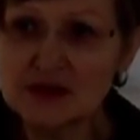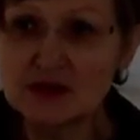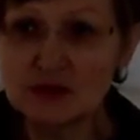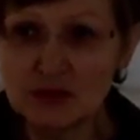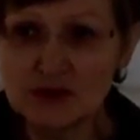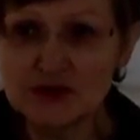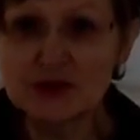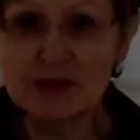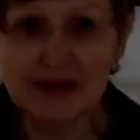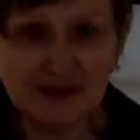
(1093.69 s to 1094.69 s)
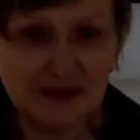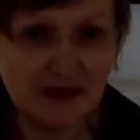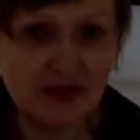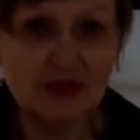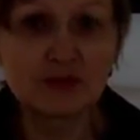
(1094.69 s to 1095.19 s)
you watch them. Michael
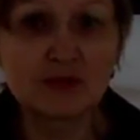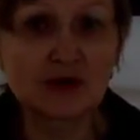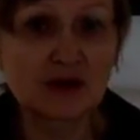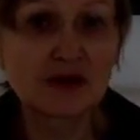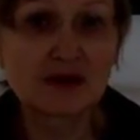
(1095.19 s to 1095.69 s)
does the work.